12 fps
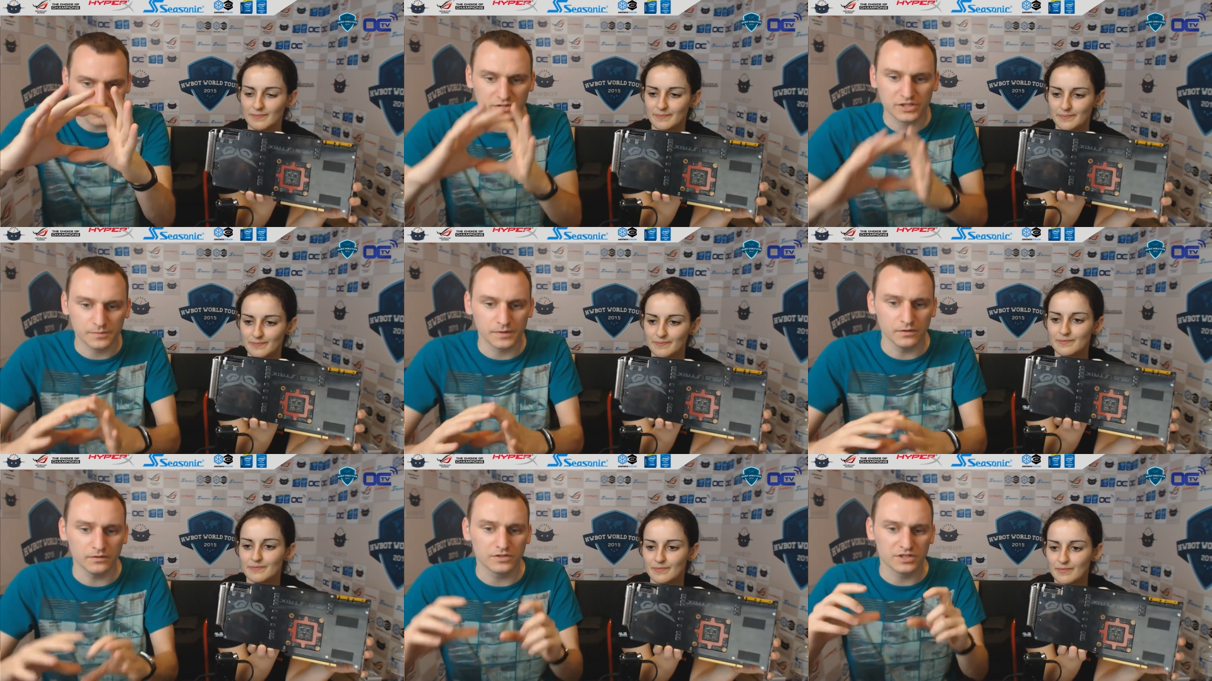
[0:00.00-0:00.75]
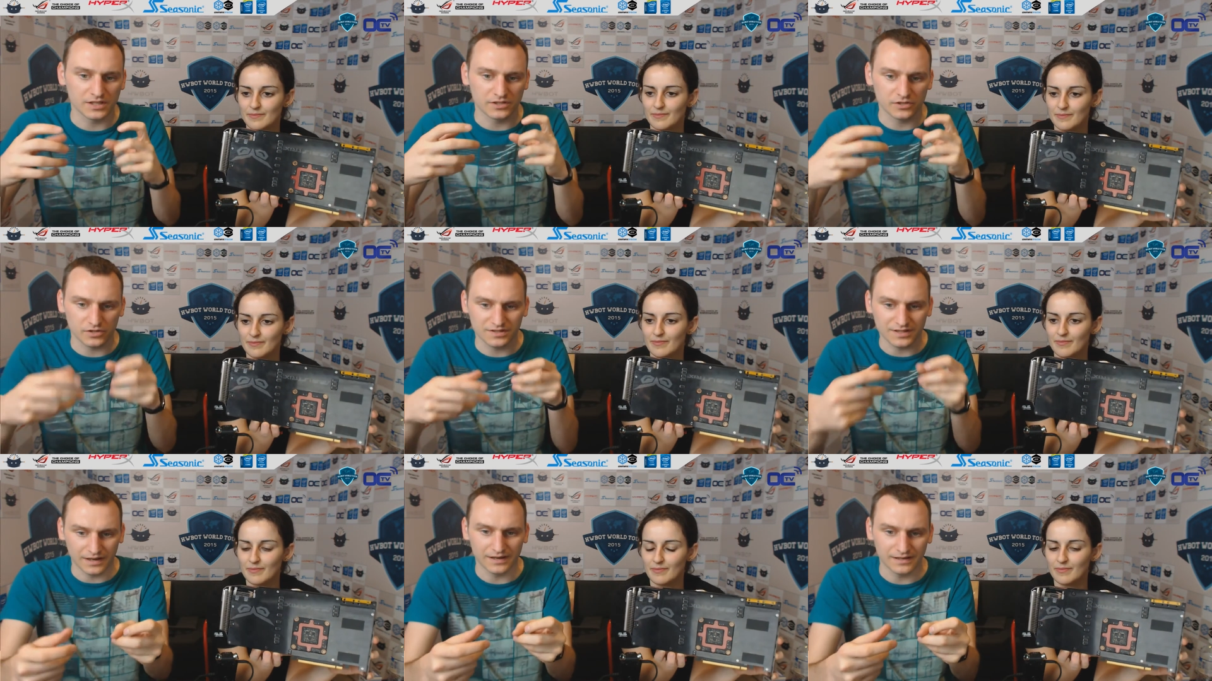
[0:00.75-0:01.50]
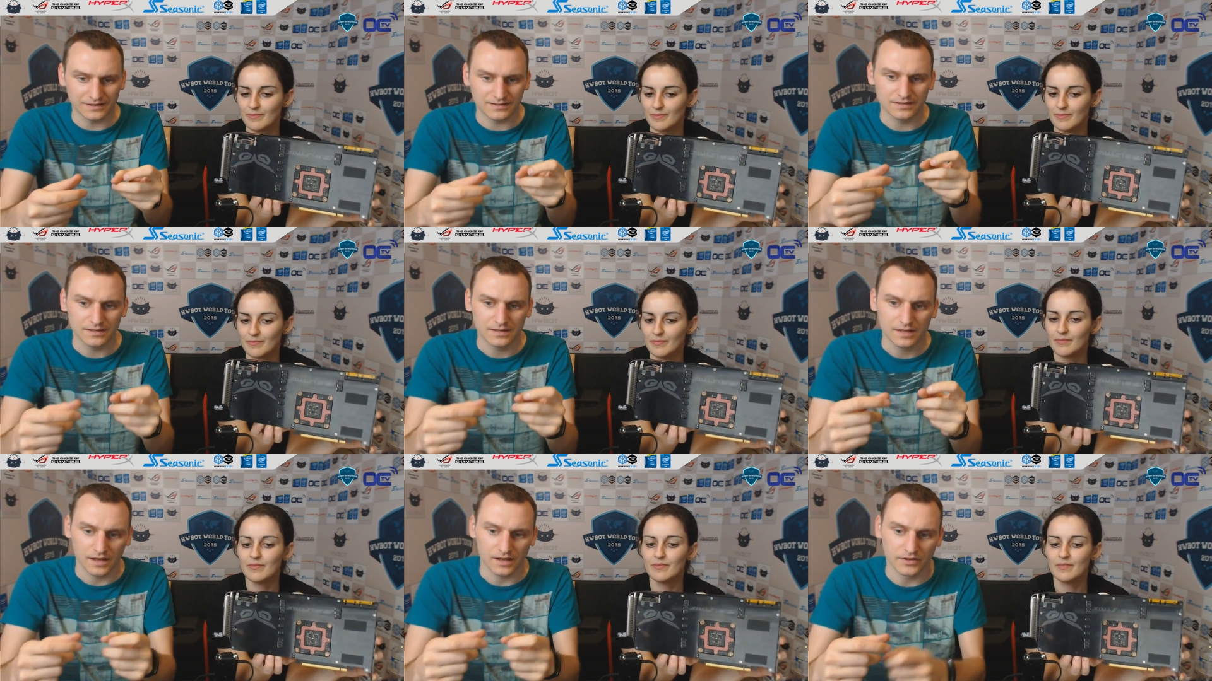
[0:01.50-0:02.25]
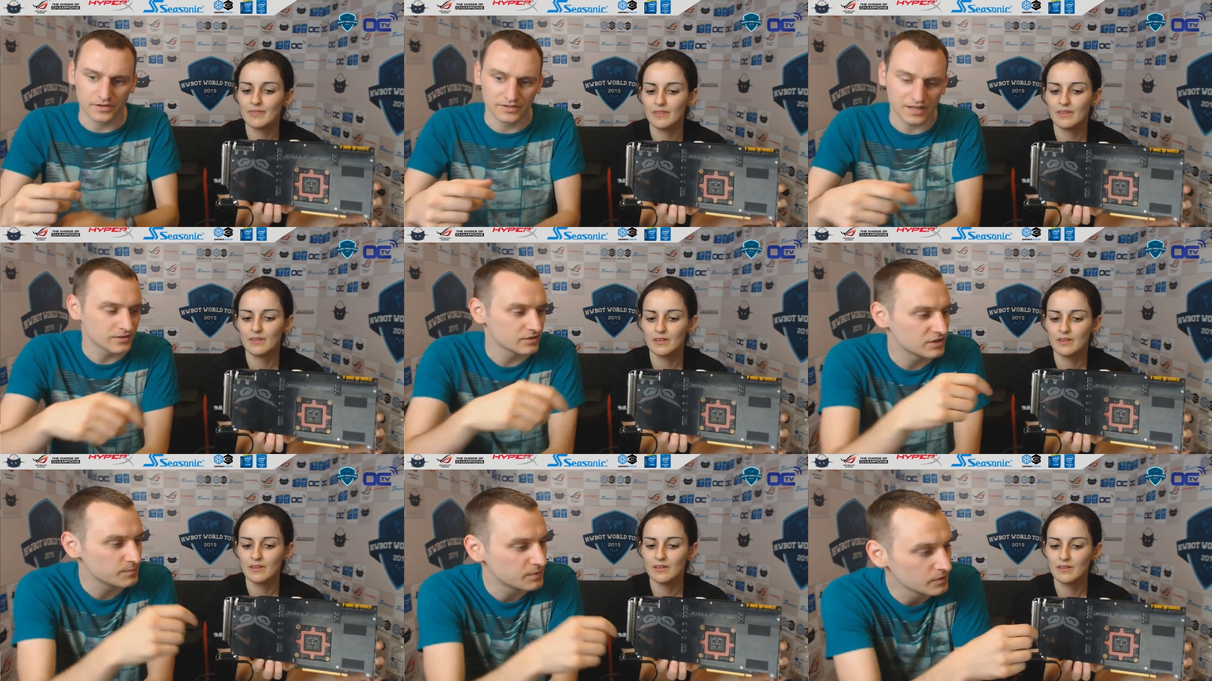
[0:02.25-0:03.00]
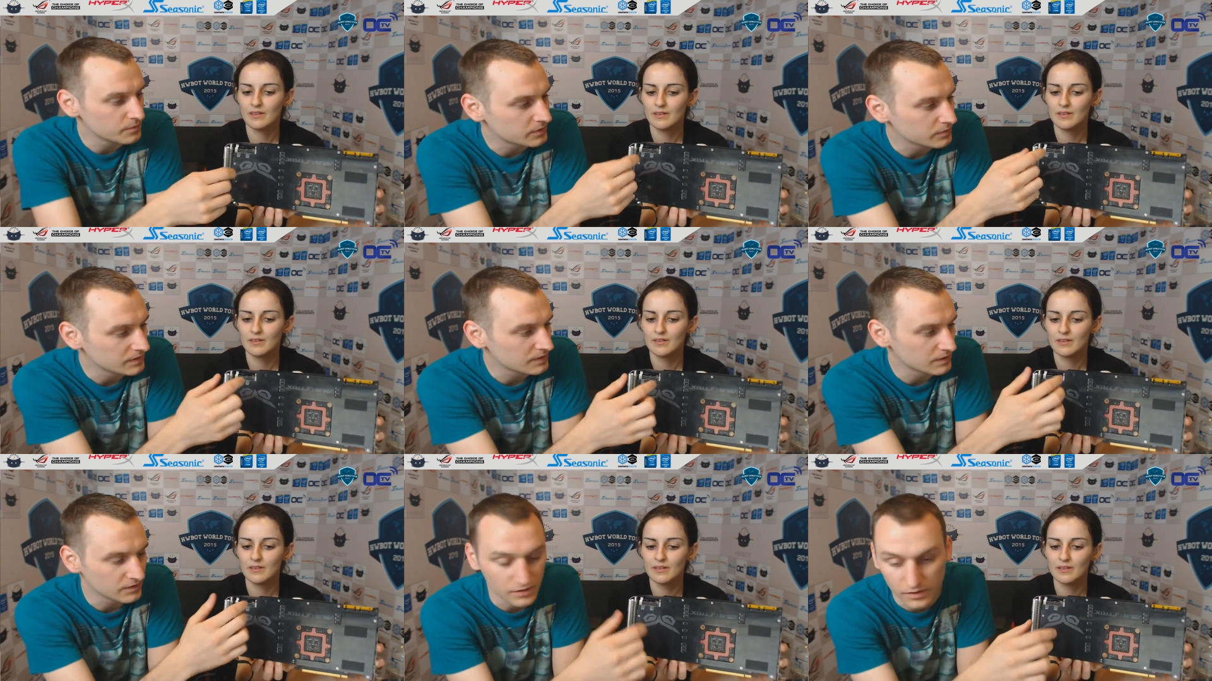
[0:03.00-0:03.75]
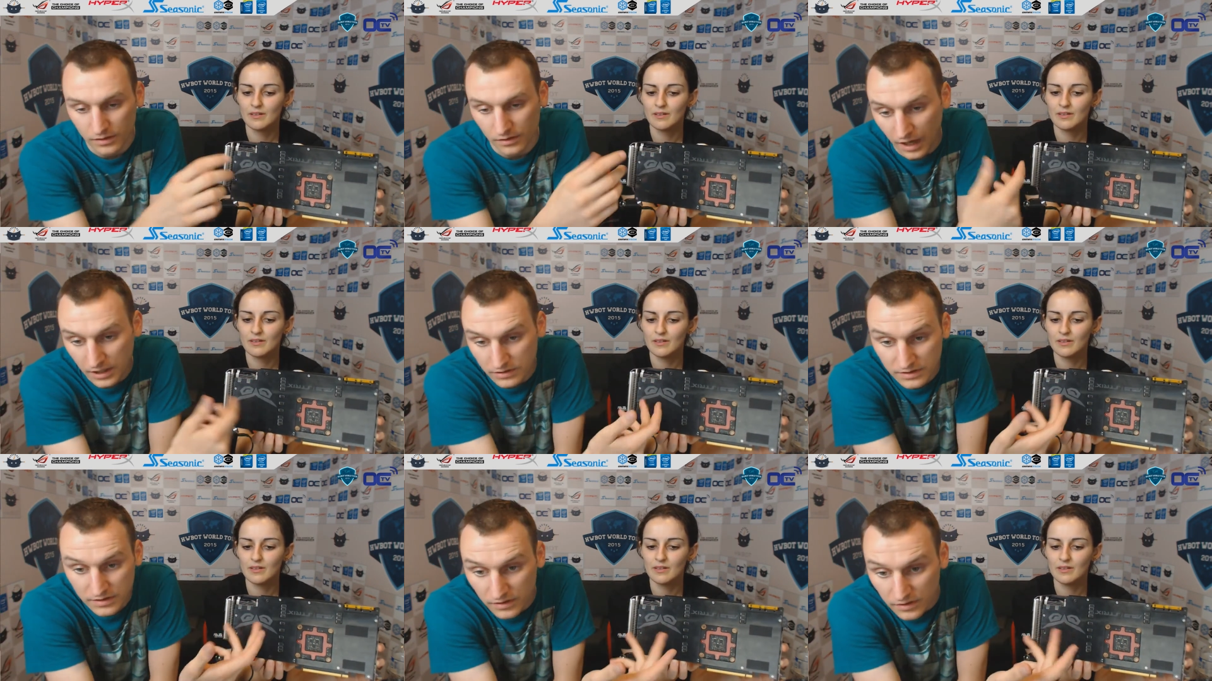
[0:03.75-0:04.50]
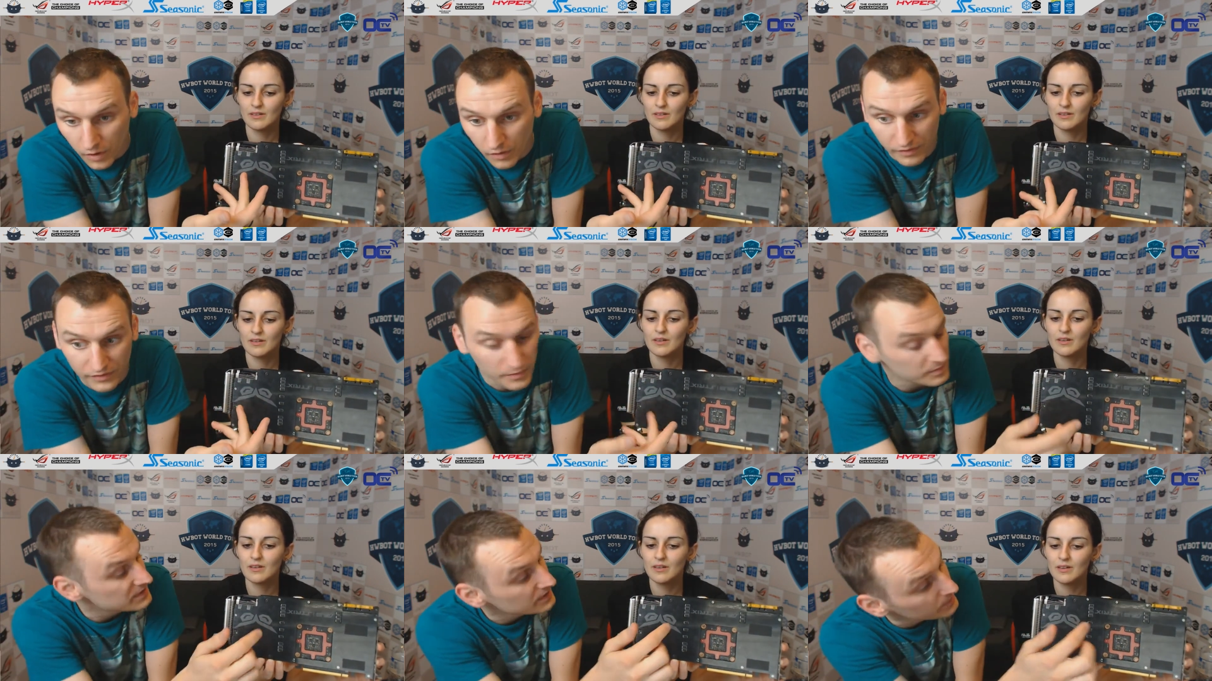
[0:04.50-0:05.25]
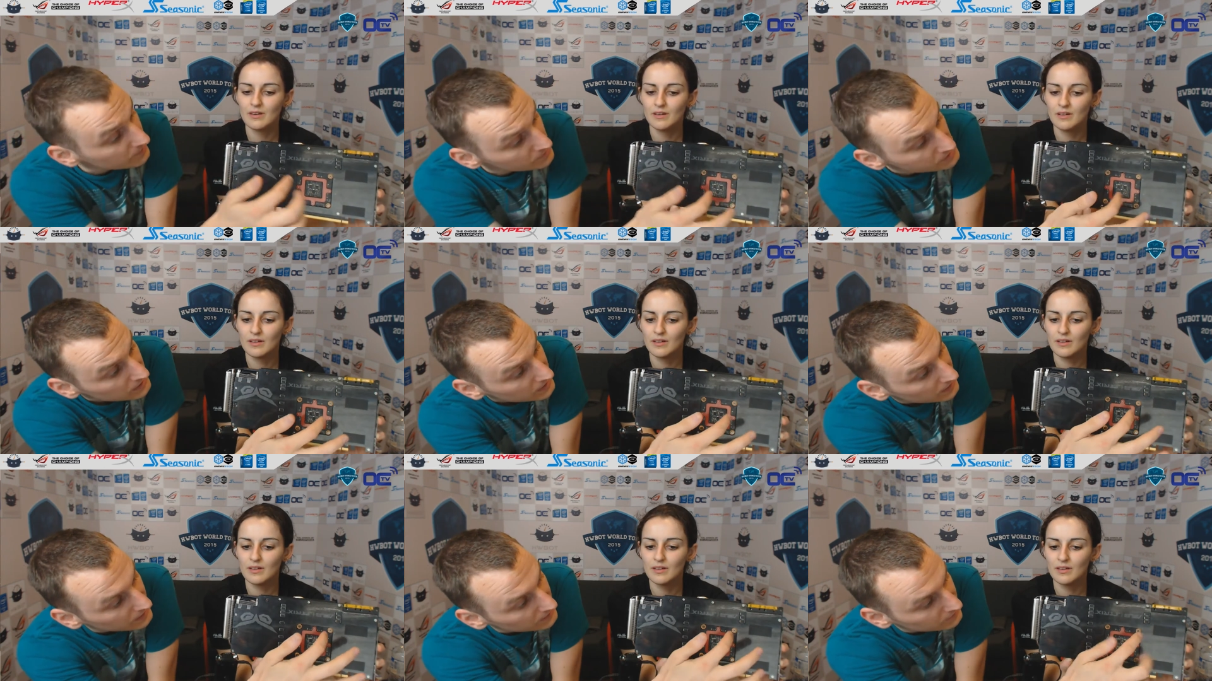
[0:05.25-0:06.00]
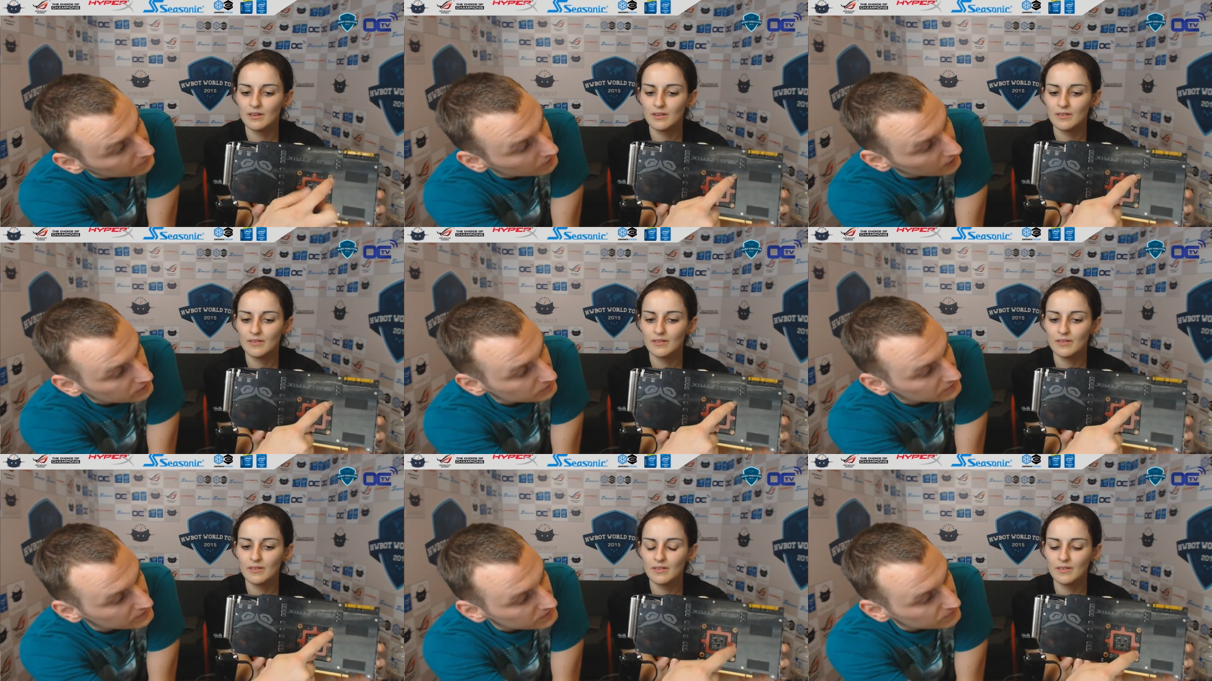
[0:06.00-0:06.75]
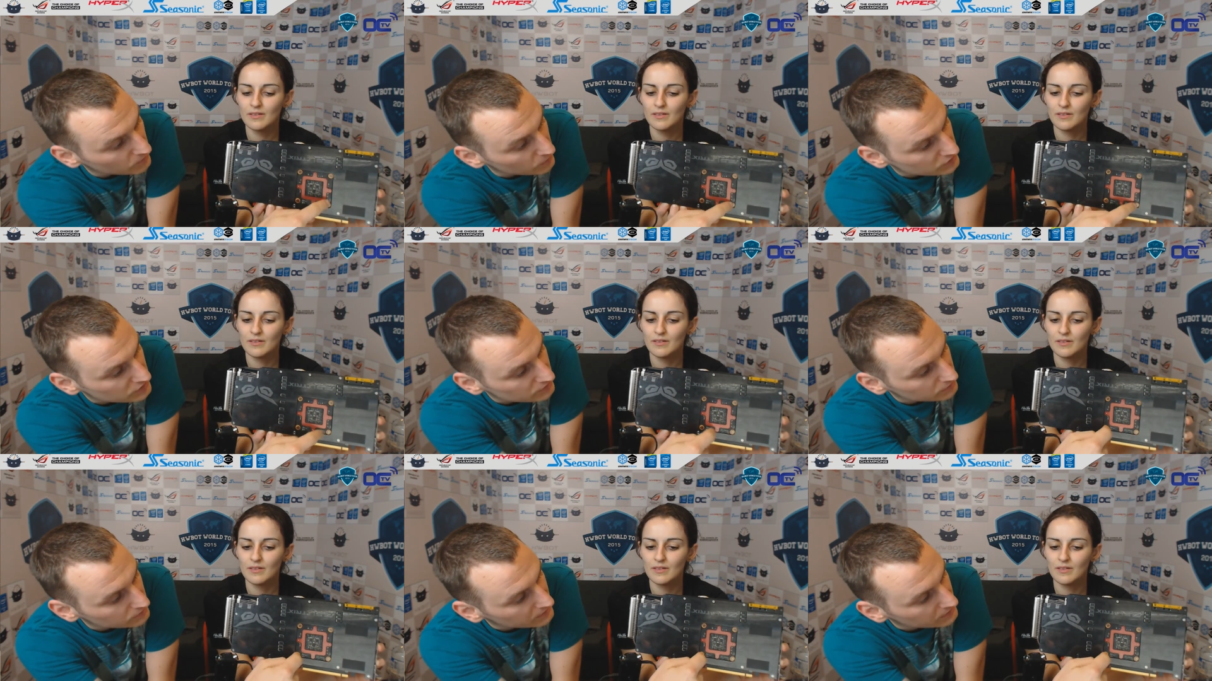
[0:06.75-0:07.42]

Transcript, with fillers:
Speaker 1: the GPU that just tie the GPU between the around the PCB, and actually these four screws